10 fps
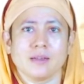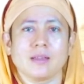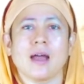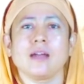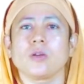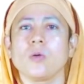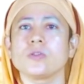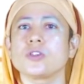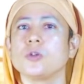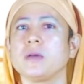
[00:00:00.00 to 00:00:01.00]
that
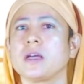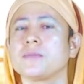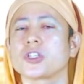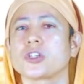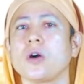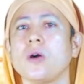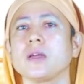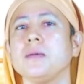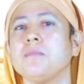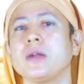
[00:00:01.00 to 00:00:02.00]
goes to become
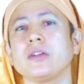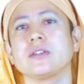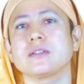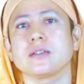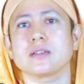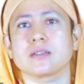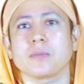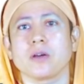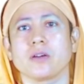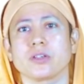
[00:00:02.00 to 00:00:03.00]
strong impressions in the
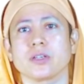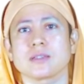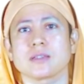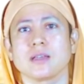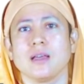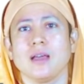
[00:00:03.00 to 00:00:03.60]
subconscious.